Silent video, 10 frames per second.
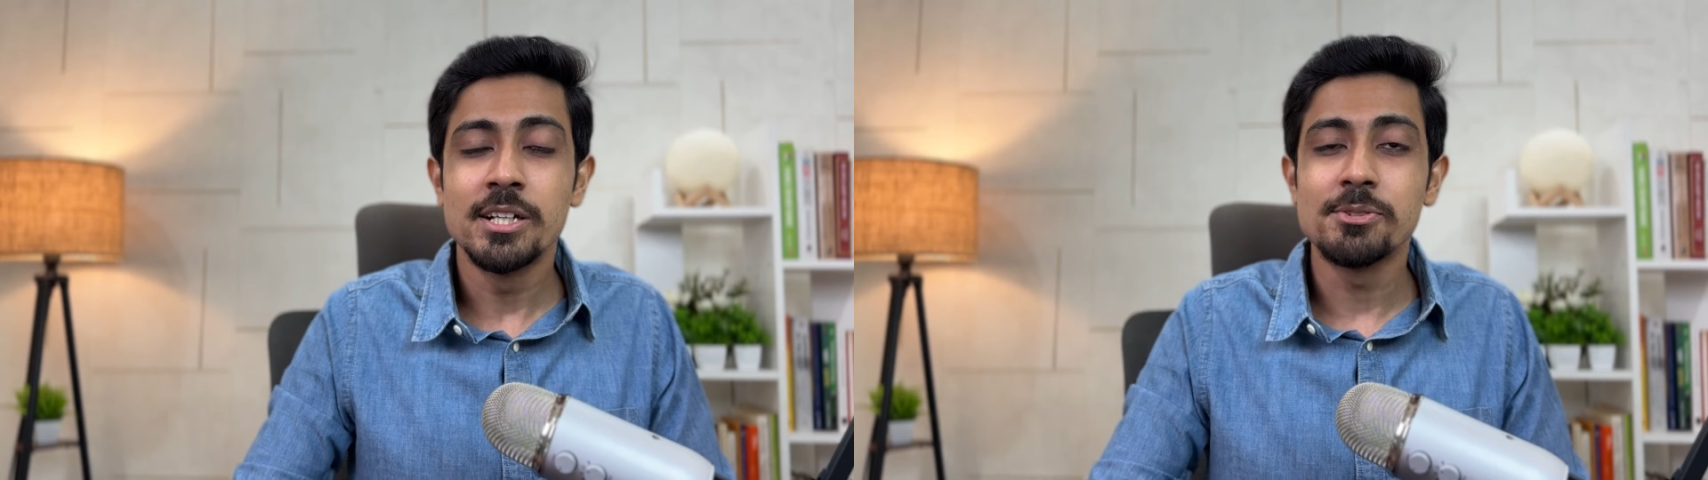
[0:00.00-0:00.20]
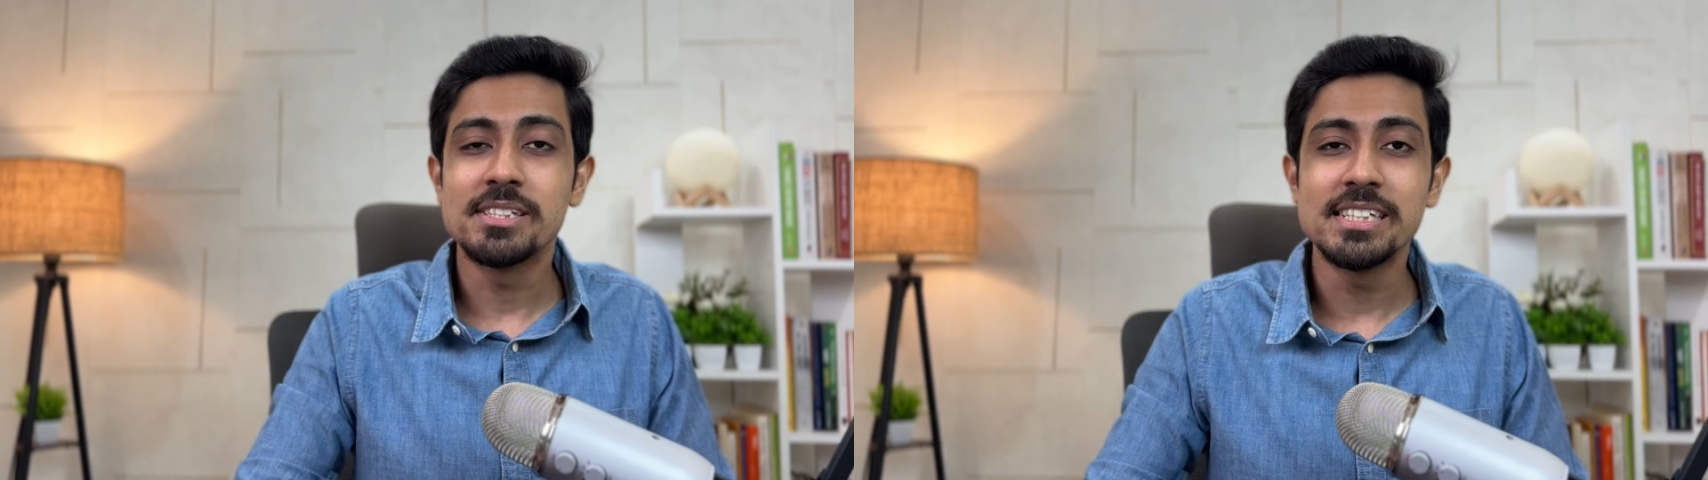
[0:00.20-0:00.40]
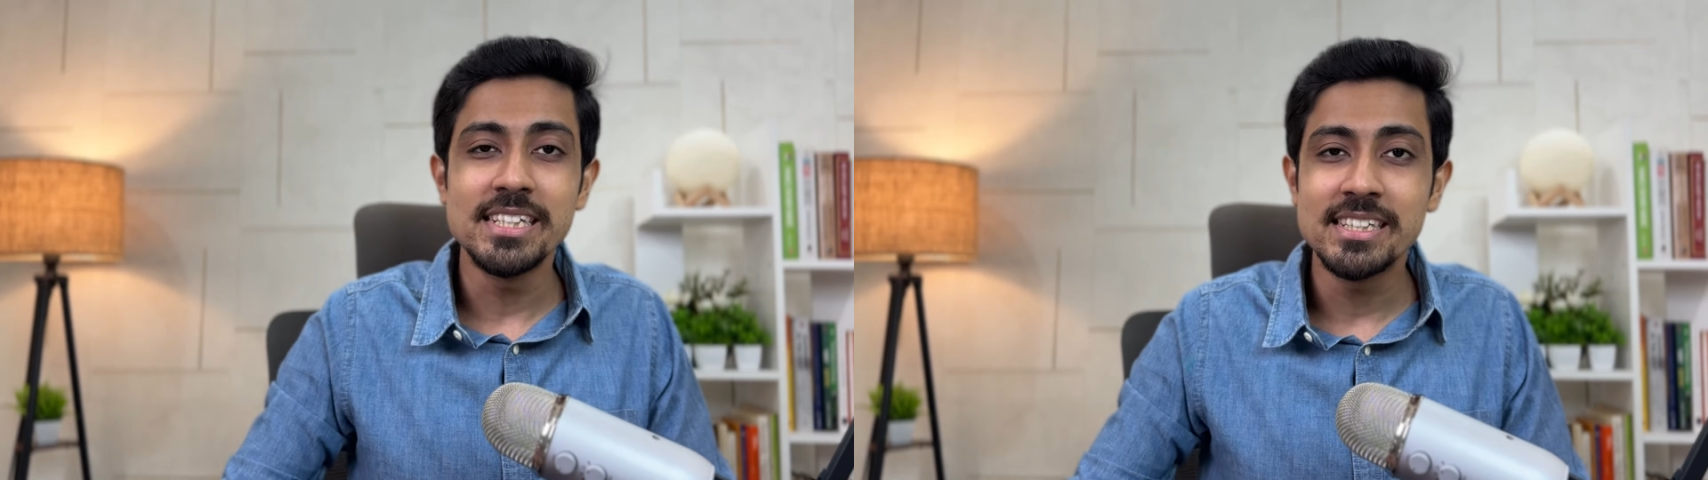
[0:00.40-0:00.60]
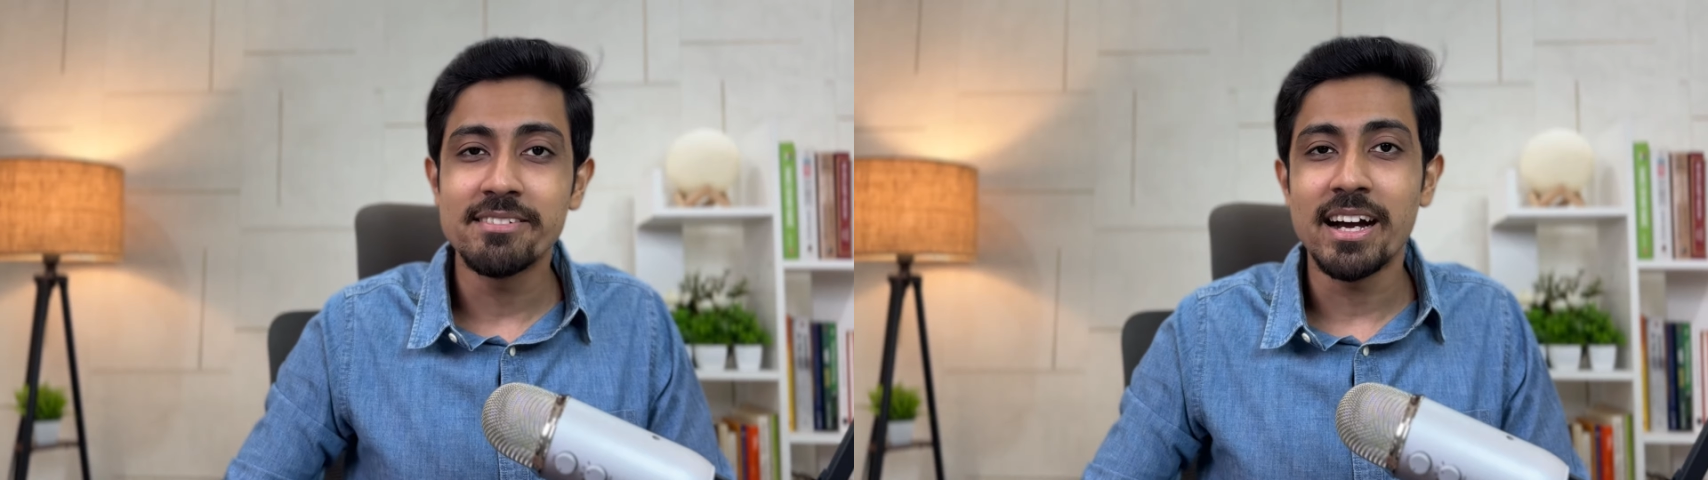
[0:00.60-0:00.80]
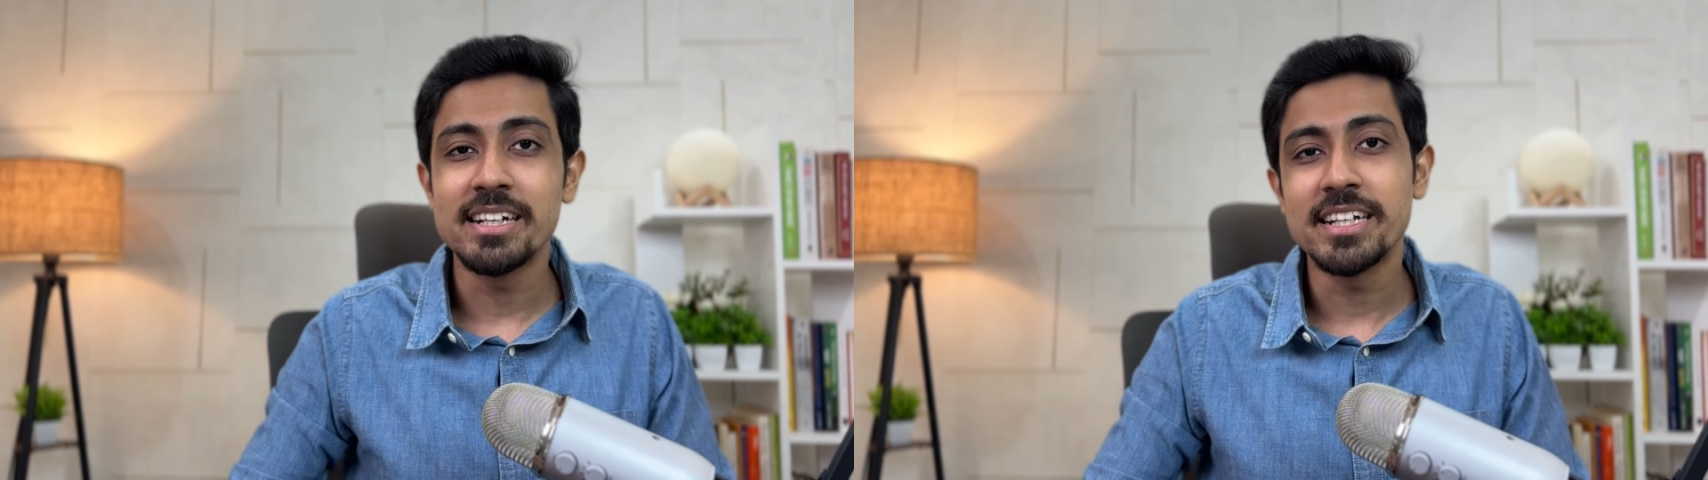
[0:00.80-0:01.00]
seek the
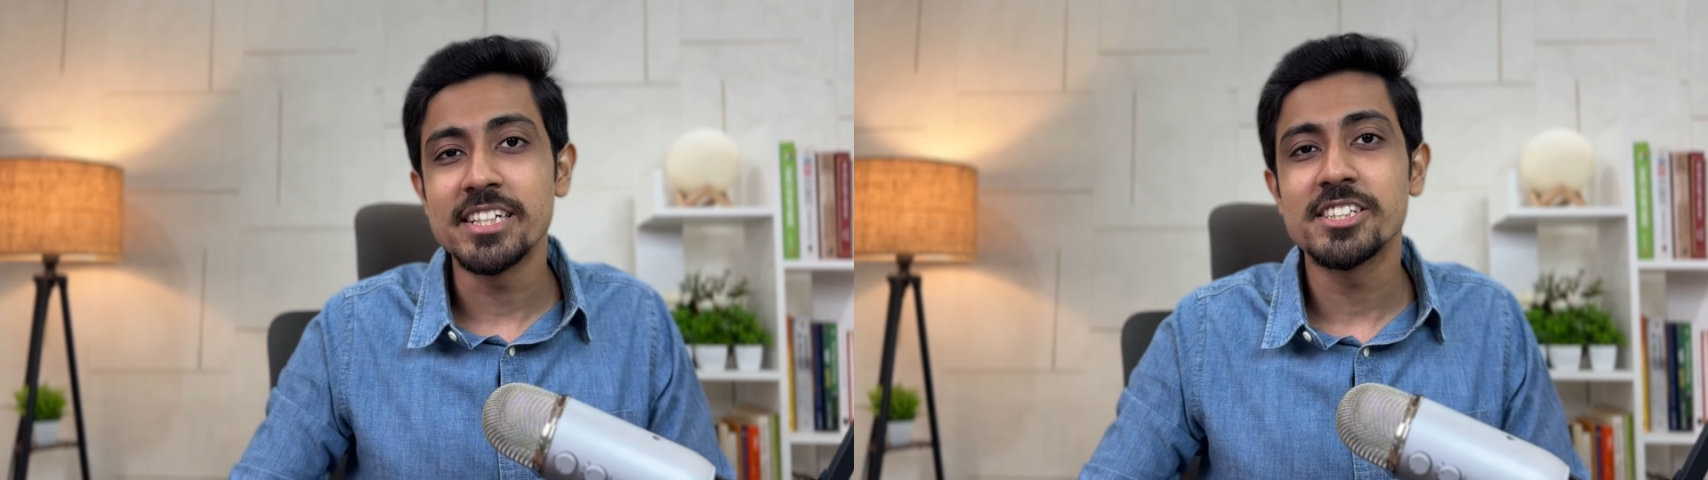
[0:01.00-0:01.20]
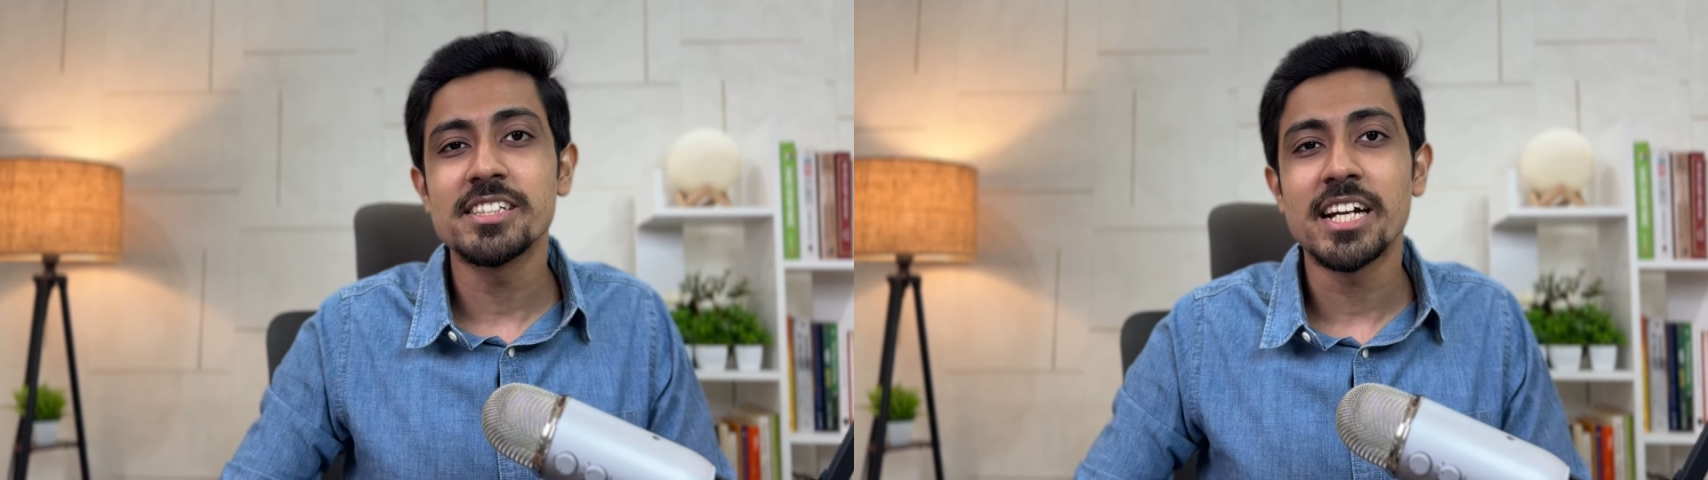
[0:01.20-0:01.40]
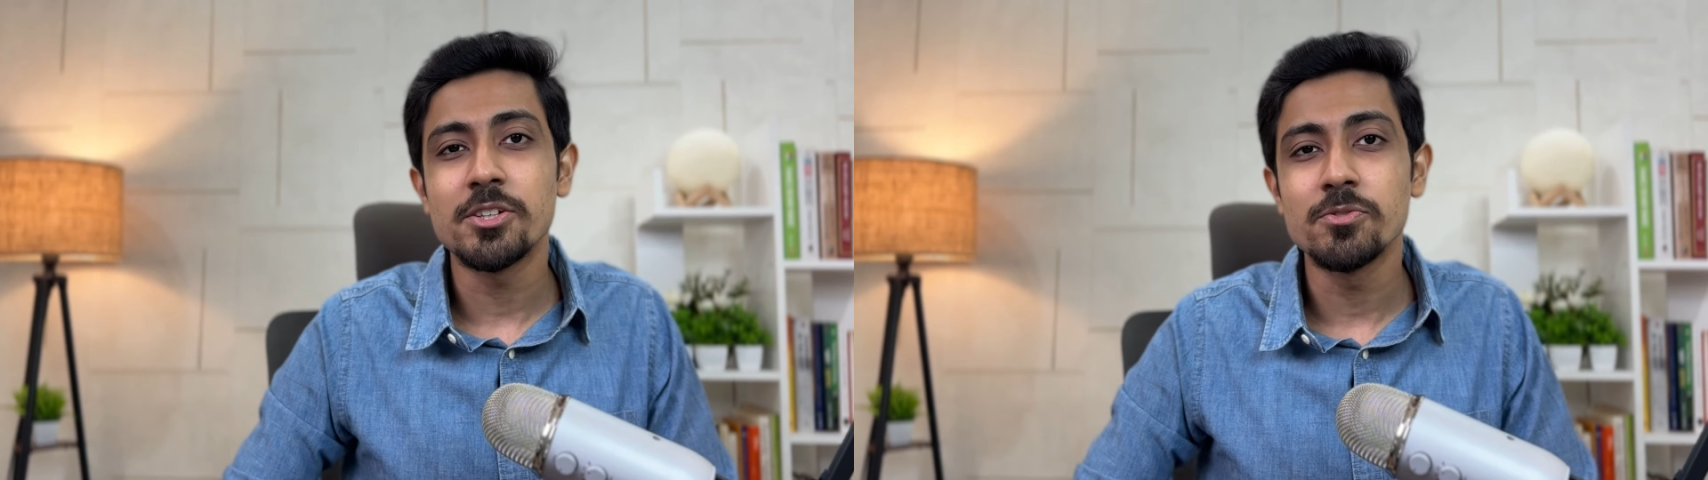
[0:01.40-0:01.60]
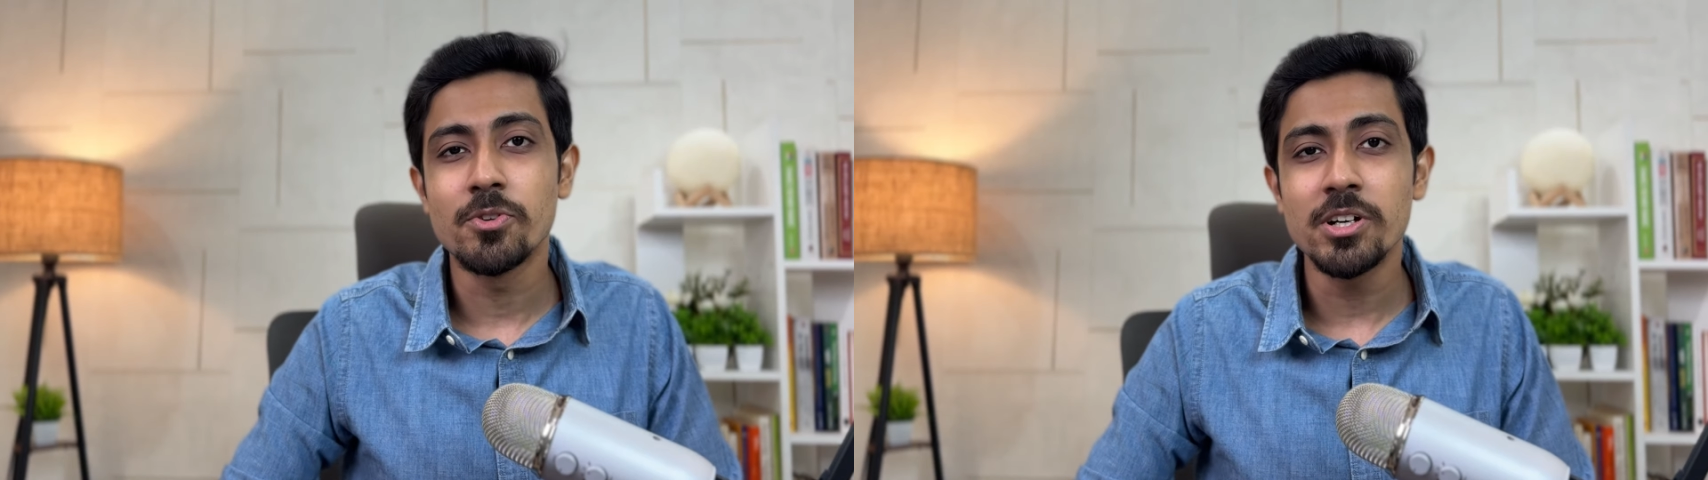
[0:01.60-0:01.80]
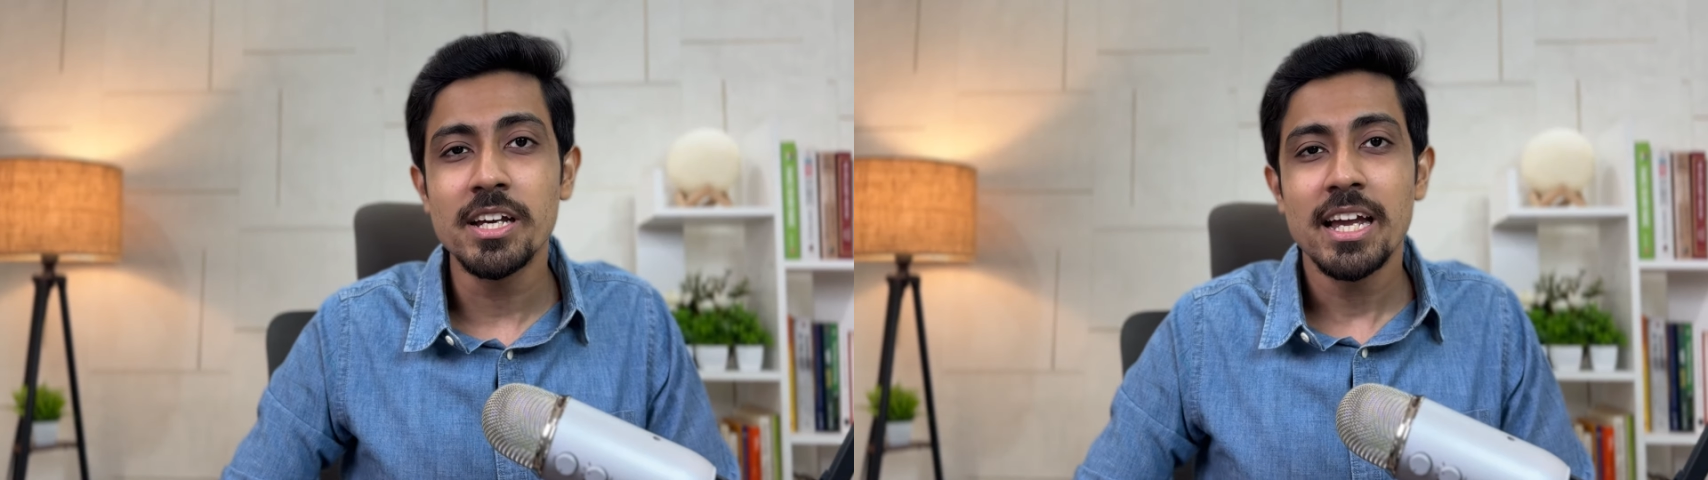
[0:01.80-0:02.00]
validation that you want,